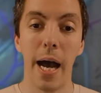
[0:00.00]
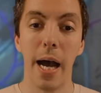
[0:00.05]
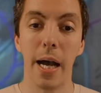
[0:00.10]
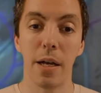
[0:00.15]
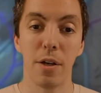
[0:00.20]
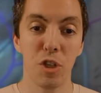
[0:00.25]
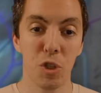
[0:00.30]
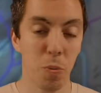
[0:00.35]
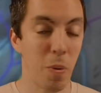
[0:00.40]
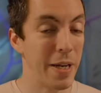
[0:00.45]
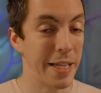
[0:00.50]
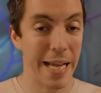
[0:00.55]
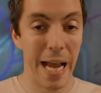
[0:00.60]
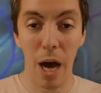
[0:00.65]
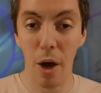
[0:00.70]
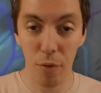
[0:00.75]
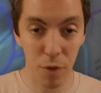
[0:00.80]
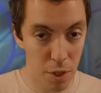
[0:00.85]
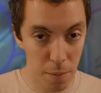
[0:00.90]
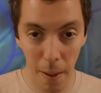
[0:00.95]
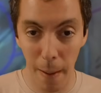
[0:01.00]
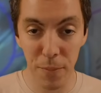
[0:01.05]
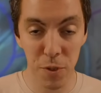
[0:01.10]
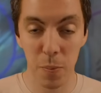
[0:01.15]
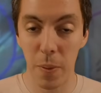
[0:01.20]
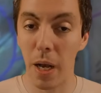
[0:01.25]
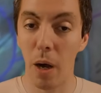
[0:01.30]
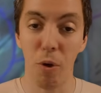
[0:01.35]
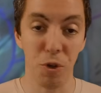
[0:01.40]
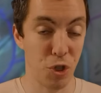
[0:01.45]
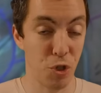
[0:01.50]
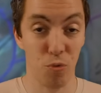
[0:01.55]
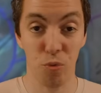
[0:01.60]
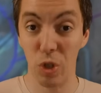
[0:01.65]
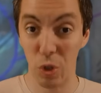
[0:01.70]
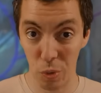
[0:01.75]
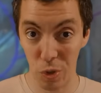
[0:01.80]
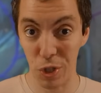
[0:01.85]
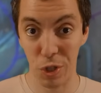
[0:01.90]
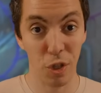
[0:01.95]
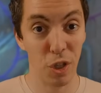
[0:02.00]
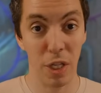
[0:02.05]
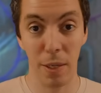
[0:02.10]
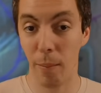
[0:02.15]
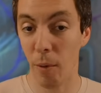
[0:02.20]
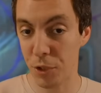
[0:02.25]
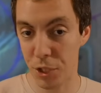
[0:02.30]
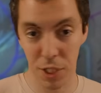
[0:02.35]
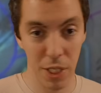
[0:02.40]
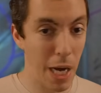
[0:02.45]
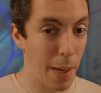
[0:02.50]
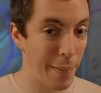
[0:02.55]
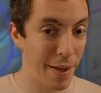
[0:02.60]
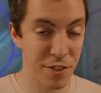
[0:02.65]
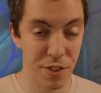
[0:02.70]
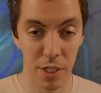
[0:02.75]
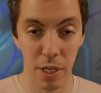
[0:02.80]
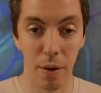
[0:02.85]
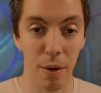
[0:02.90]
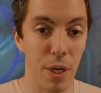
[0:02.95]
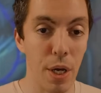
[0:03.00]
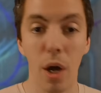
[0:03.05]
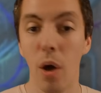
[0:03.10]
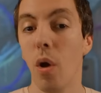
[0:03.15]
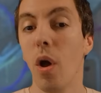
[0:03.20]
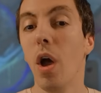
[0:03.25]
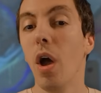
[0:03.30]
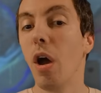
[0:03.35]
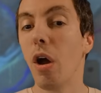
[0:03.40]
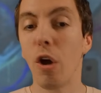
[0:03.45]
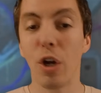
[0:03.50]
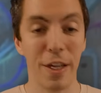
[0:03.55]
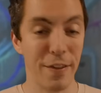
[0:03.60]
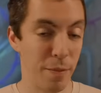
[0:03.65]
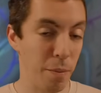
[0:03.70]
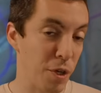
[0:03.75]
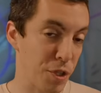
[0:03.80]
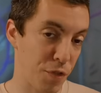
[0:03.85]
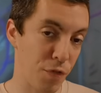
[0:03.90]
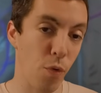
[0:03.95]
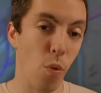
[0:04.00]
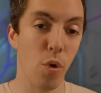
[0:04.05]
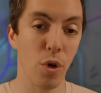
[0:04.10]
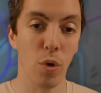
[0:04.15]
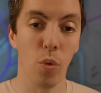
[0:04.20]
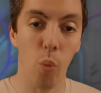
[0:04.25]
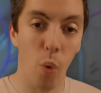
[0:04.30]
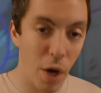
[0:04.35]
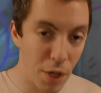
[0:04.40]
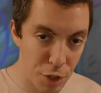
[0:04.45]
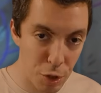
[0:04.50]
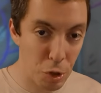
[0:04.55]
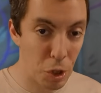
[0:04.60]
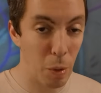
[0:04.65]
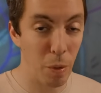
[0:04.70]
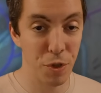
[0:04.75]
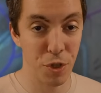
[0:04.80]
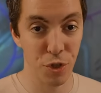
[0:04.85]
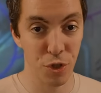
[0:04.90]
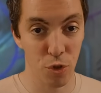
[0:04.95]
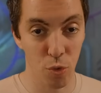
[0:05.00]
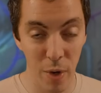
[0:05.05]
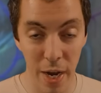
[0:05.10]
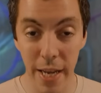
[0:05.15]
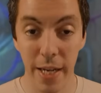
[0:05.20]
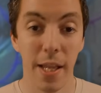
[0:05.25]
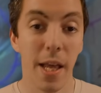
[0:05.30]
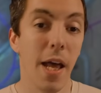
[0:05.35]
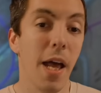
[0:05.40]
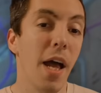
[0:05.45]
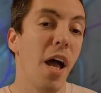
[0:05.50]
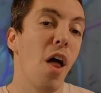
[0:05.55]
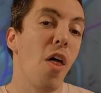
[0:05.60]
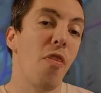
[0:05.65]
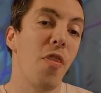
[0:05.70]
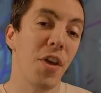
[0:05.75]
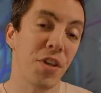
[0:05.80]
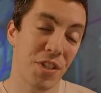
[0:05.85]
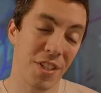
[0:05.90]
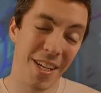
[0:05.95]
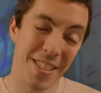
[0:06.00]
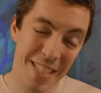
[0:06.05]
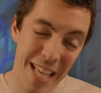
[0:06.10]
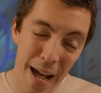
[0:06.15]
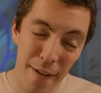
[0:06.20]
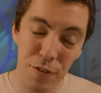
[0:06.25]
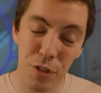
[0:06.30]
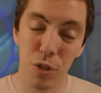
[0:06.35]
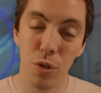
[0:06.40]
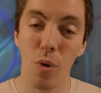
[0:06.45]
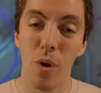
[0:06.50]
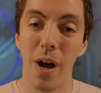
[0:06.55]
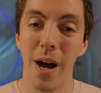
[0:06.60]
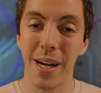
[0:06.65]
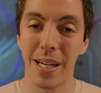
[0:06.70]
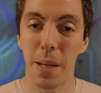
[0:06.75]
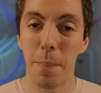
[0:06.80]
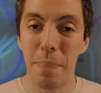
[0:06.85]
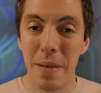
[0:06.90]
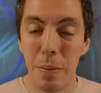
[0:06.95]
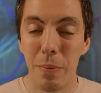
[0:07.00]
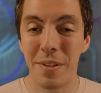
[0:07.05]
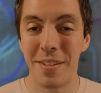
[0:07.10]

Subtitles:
spreading out the pump spell, which is really, really good in a multi-combat scenario, or giving +4 to 1 unit, which is great. This does have to compete with